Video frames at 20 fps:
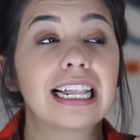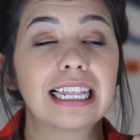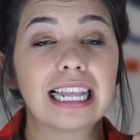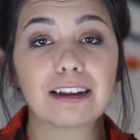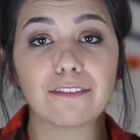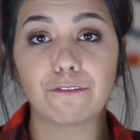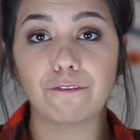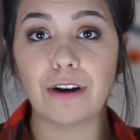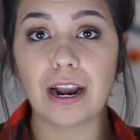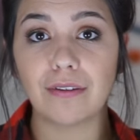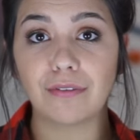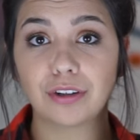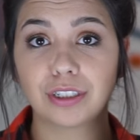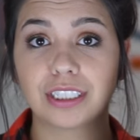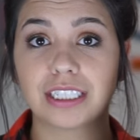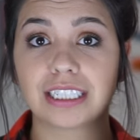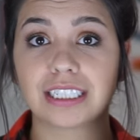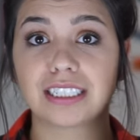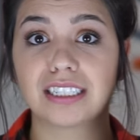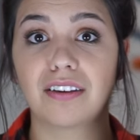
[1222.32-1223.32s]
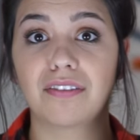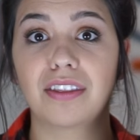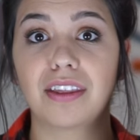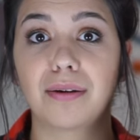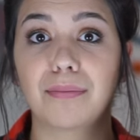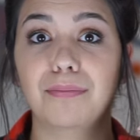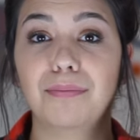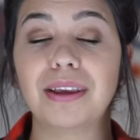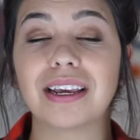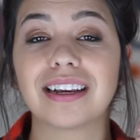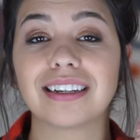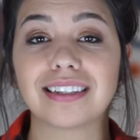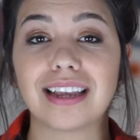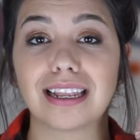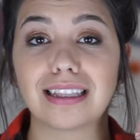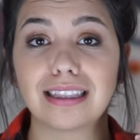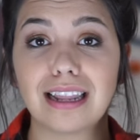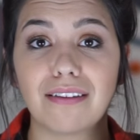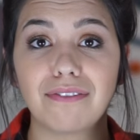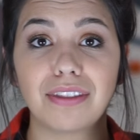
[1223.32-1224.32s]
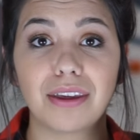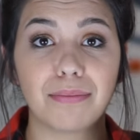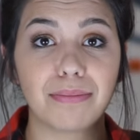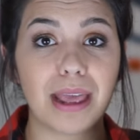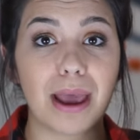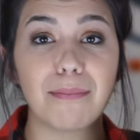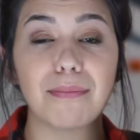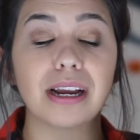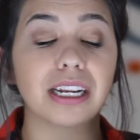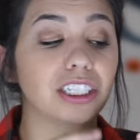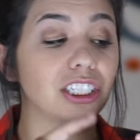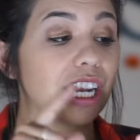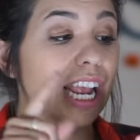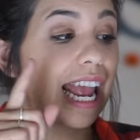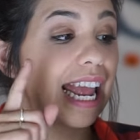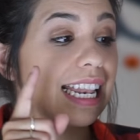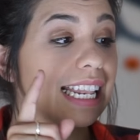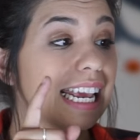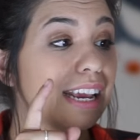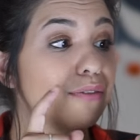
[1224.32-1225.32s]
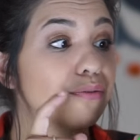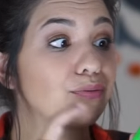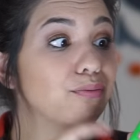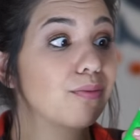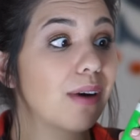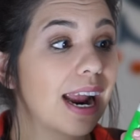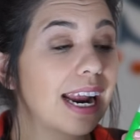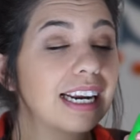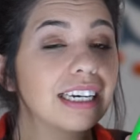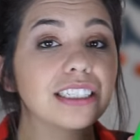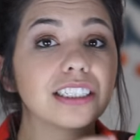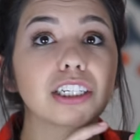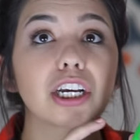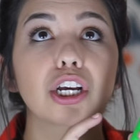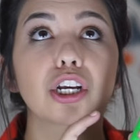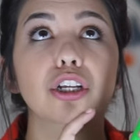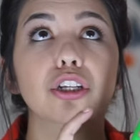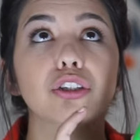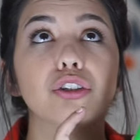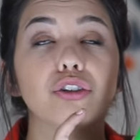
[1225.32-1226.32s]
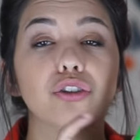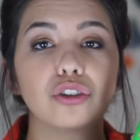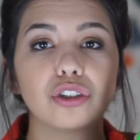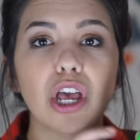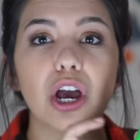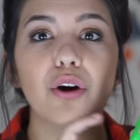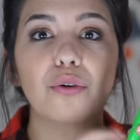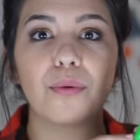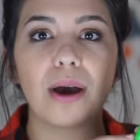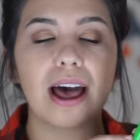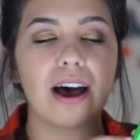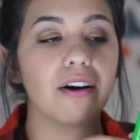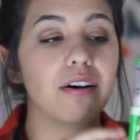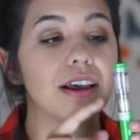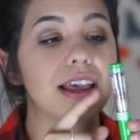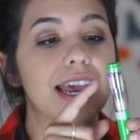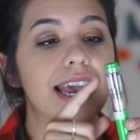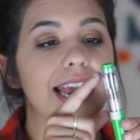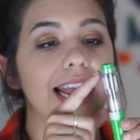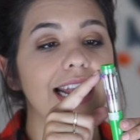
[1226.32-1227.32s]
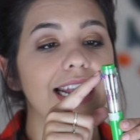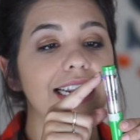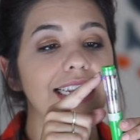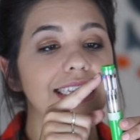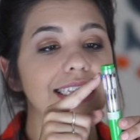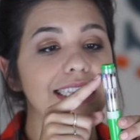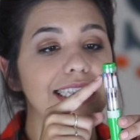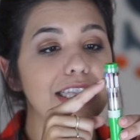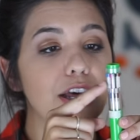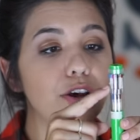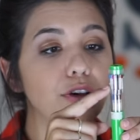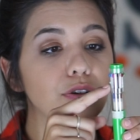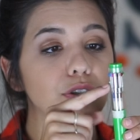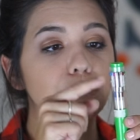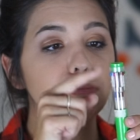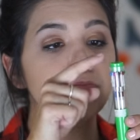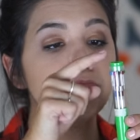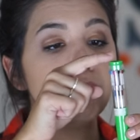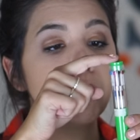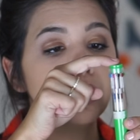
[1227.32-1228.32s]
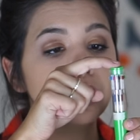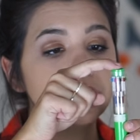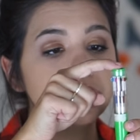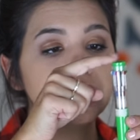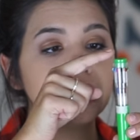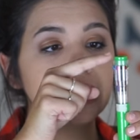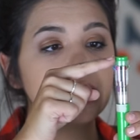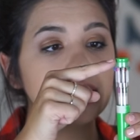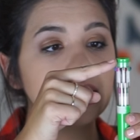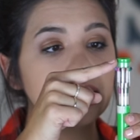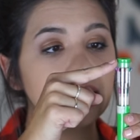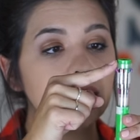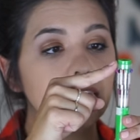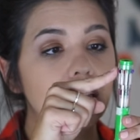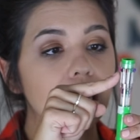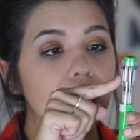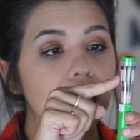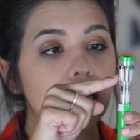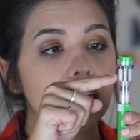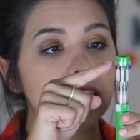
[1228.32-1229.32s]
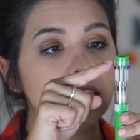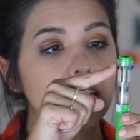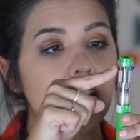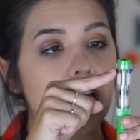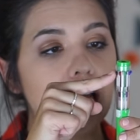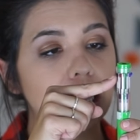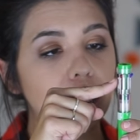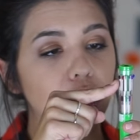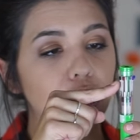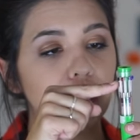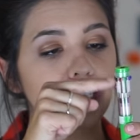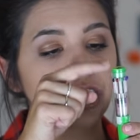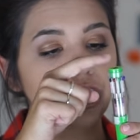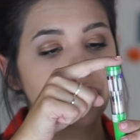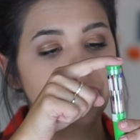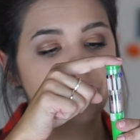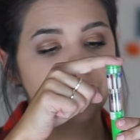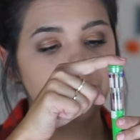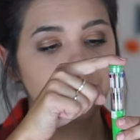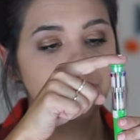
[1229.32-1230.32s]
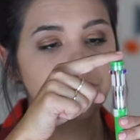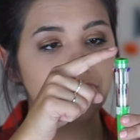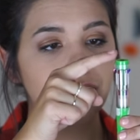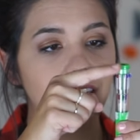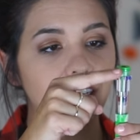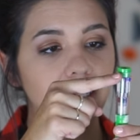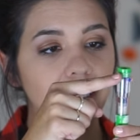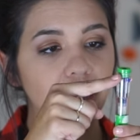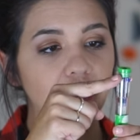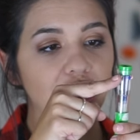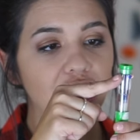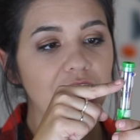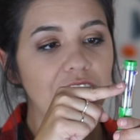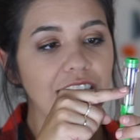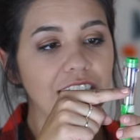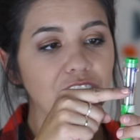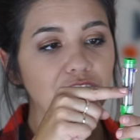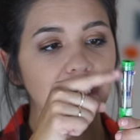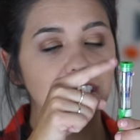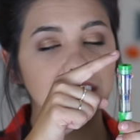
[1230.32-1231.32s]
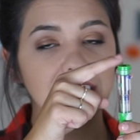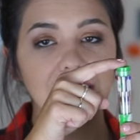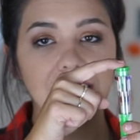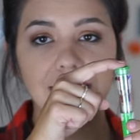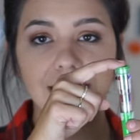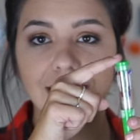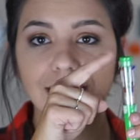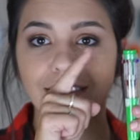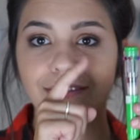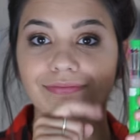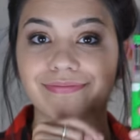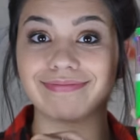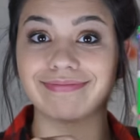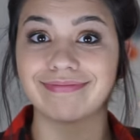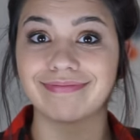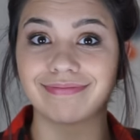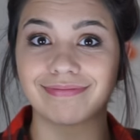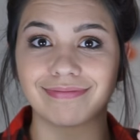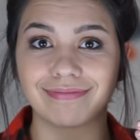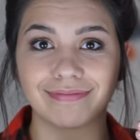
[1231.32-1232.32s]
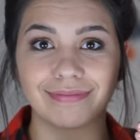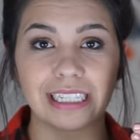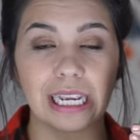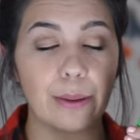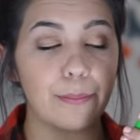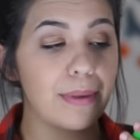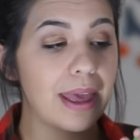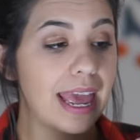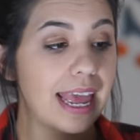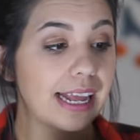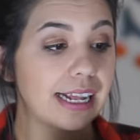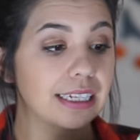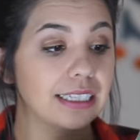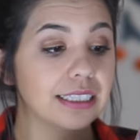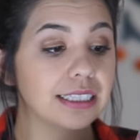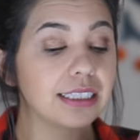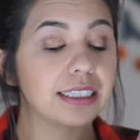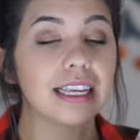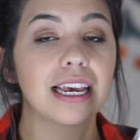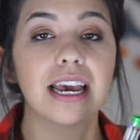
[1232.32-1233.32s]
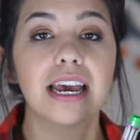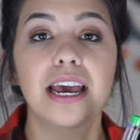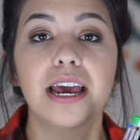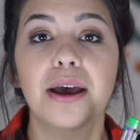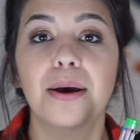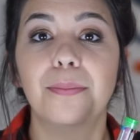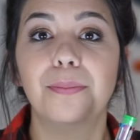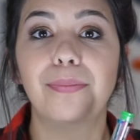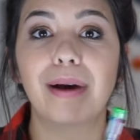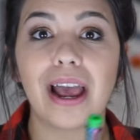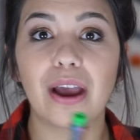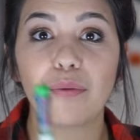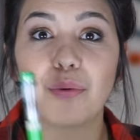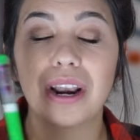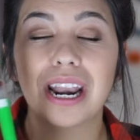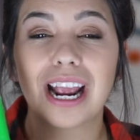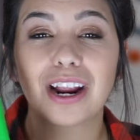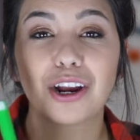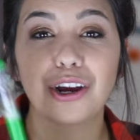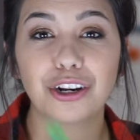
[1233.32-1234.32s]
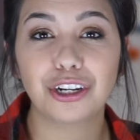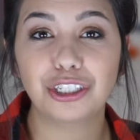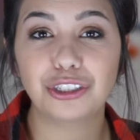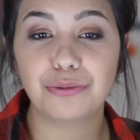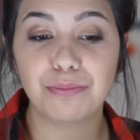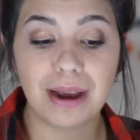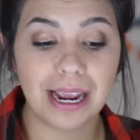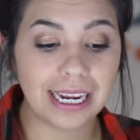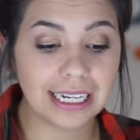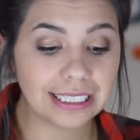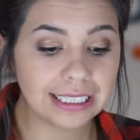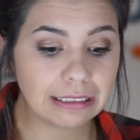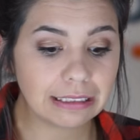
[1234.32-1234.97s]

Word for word: like five or six of them because I love them that much and they write so well. It is those multi-color changing pens. But when I go to do my